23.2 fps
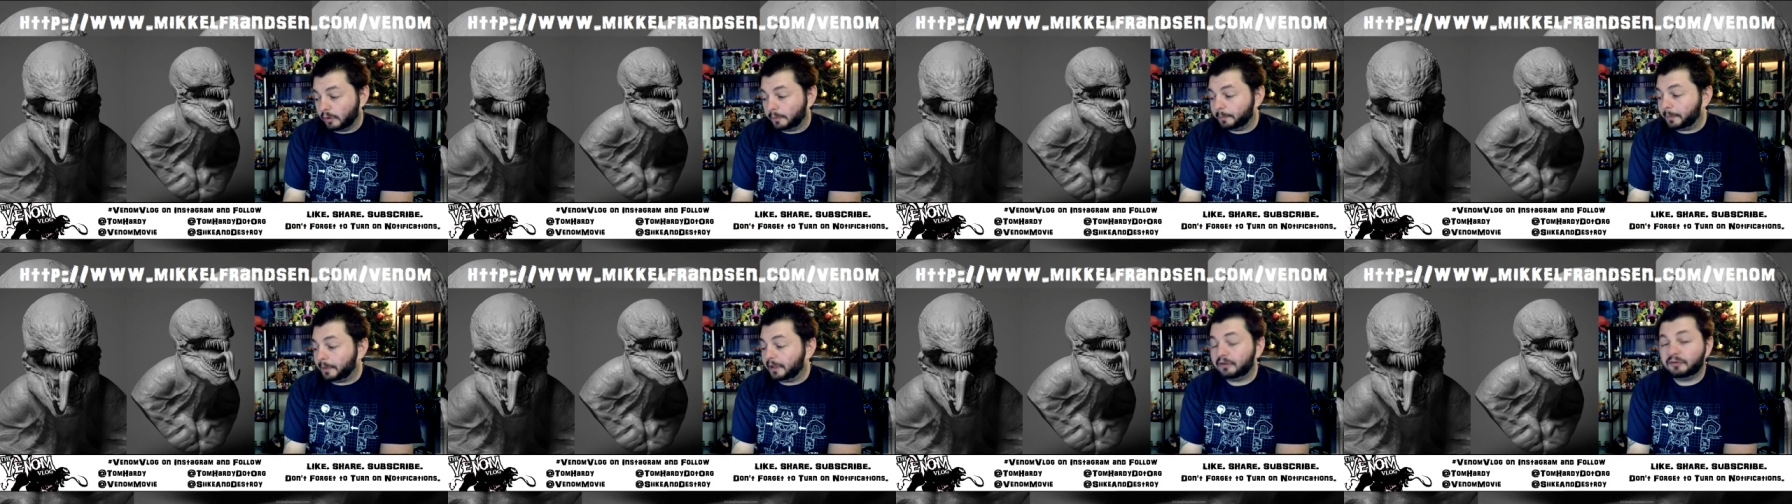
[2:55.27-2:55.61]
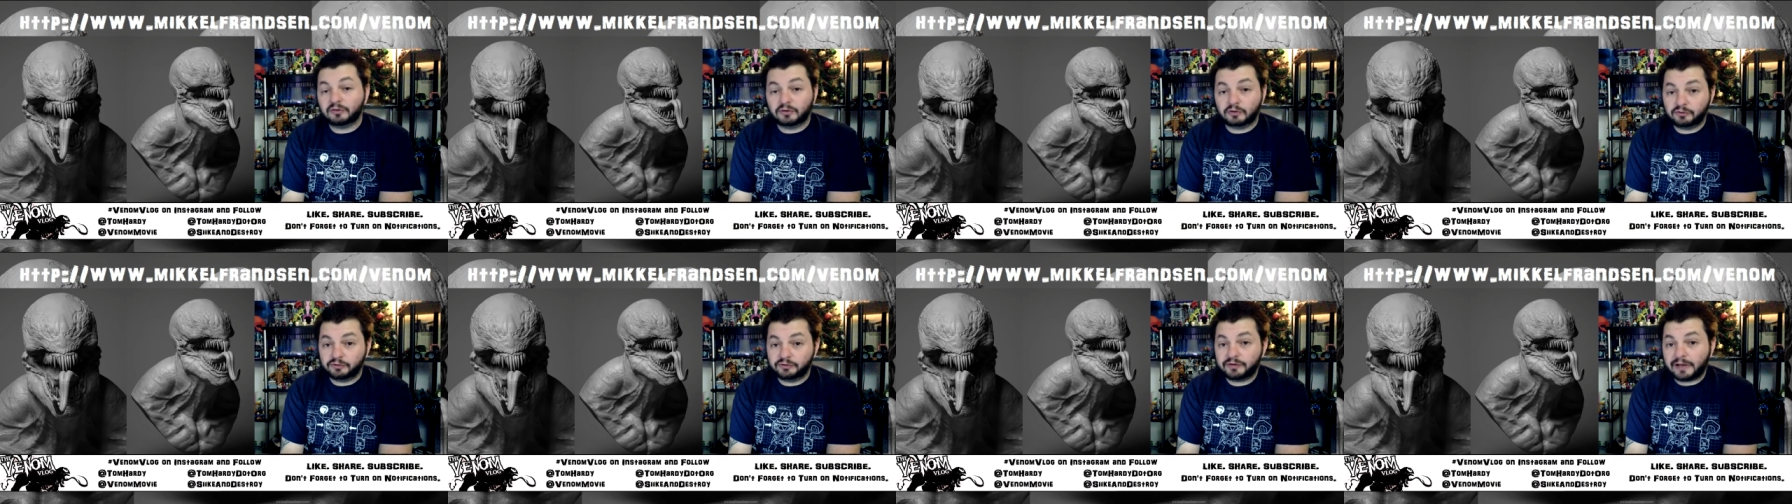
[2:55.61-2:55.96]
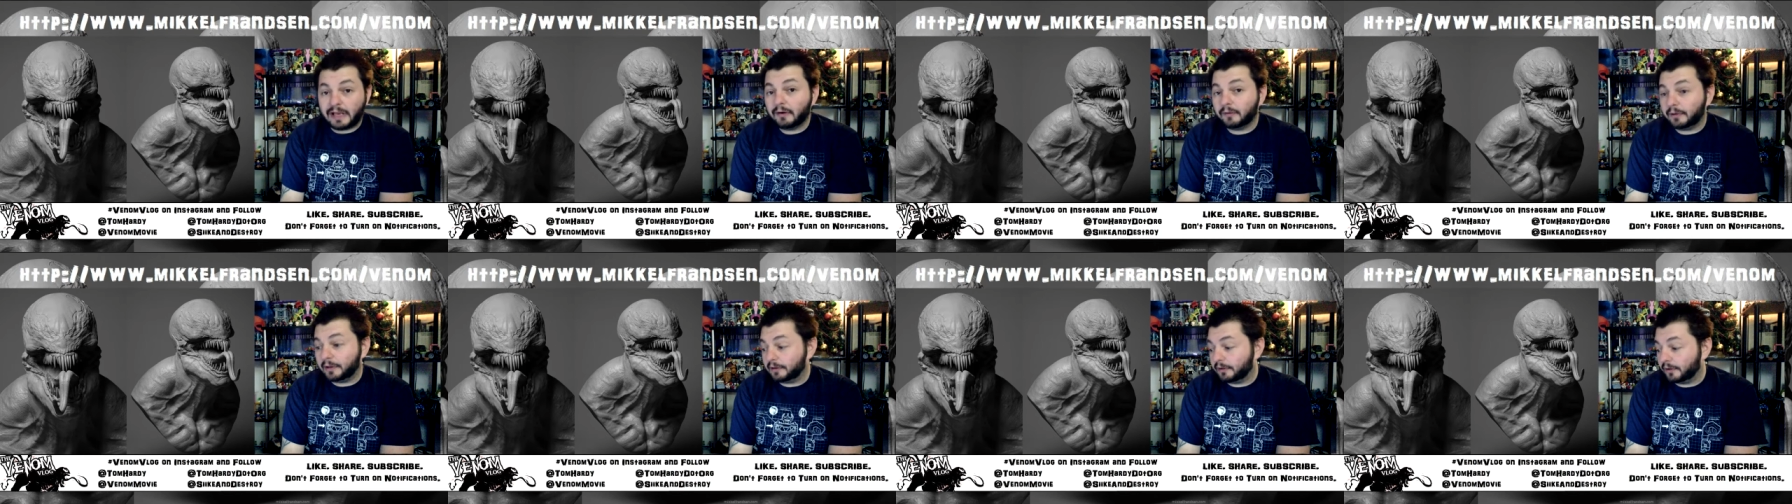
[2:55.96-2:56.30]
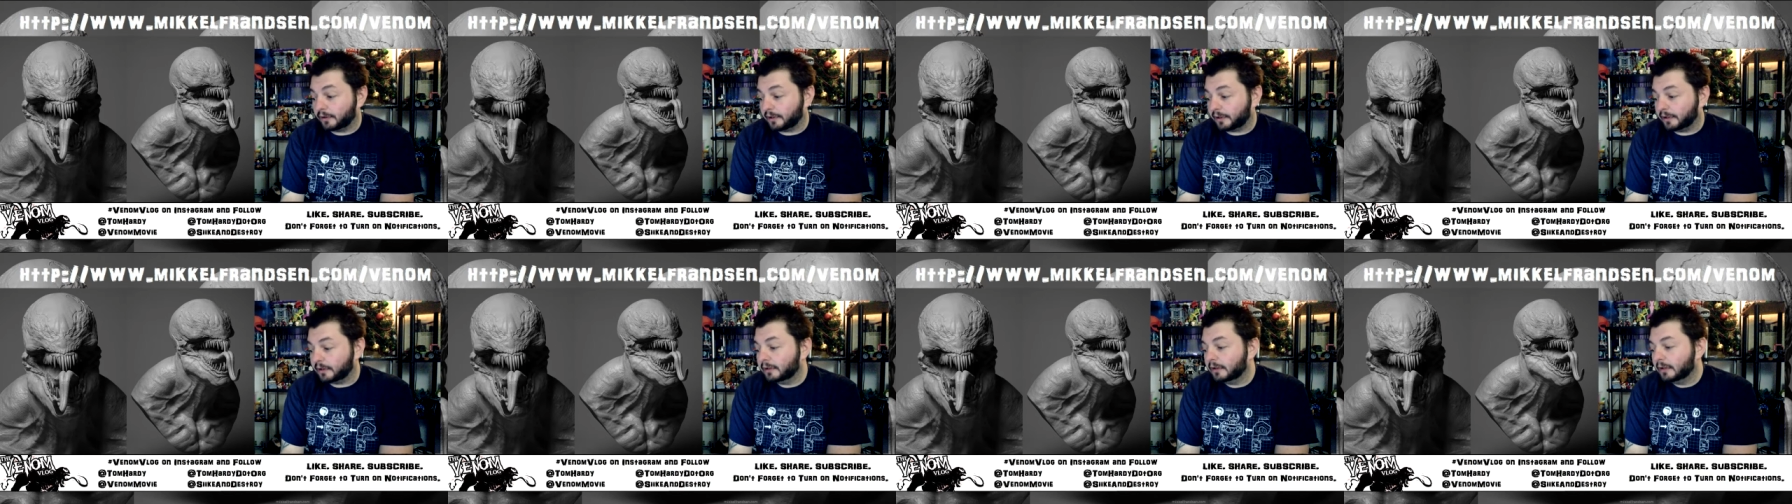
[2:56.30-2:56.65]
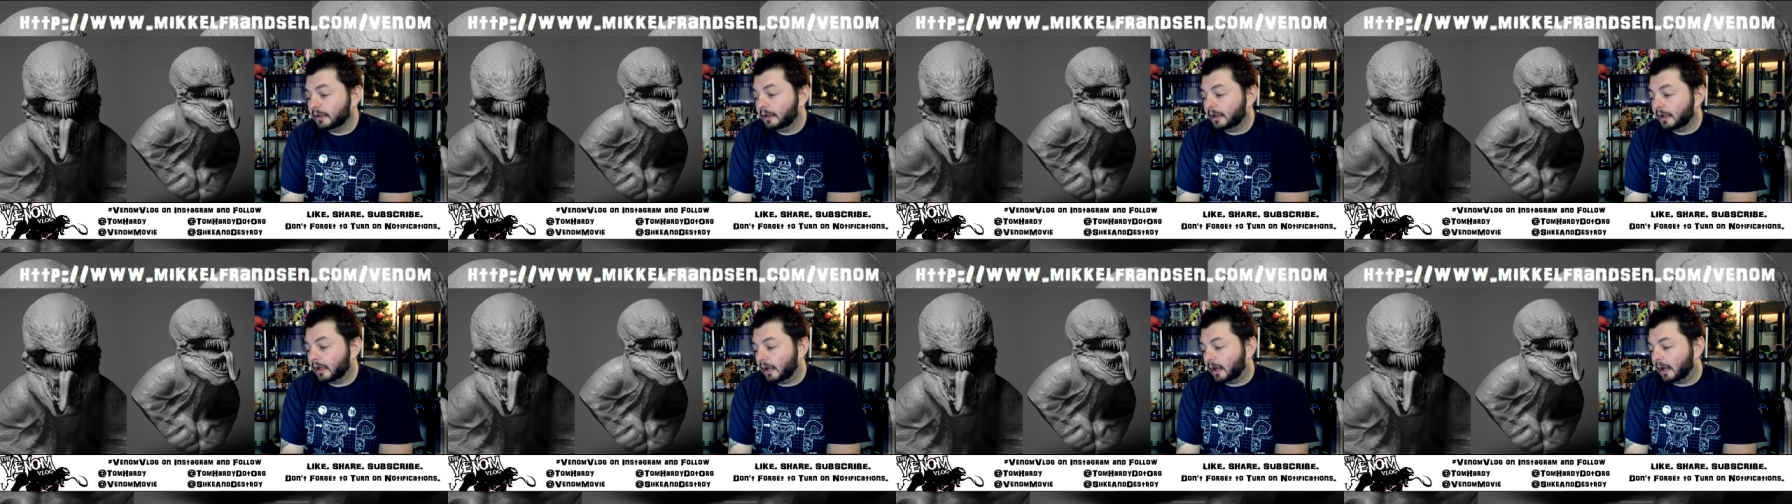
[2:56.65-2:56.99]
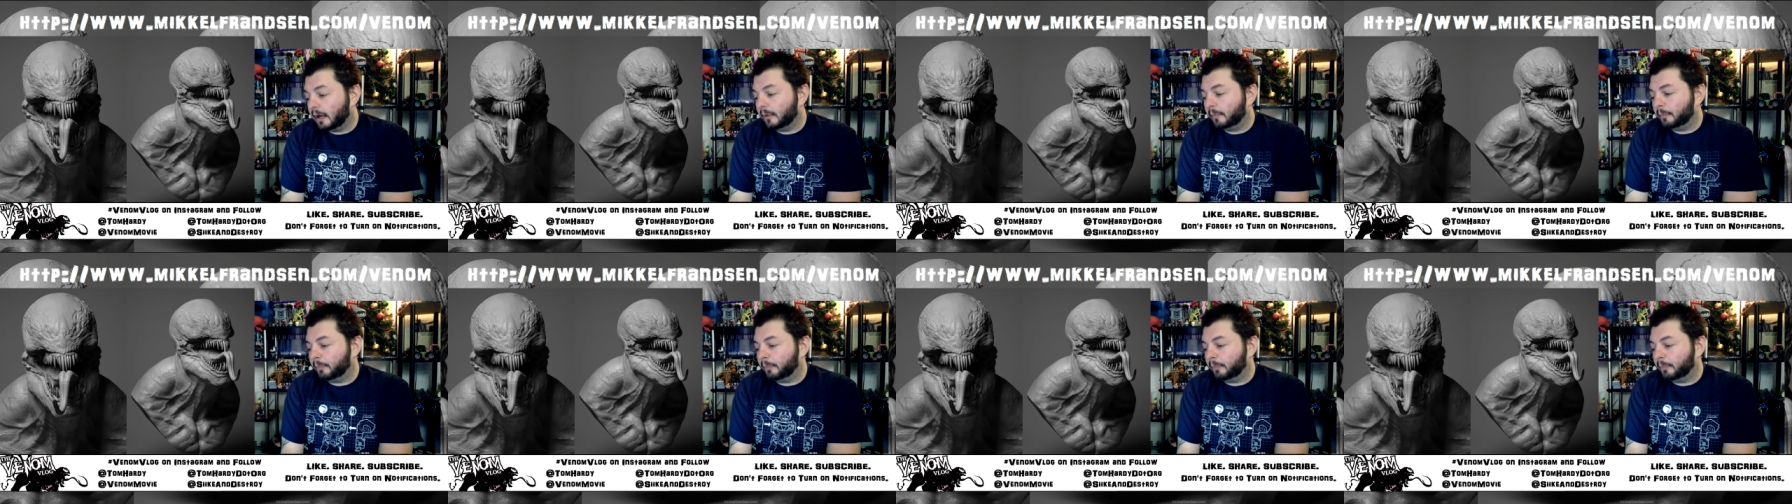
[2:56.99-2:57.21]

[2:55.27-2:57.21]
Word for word: I mean, it's scary looking, uh,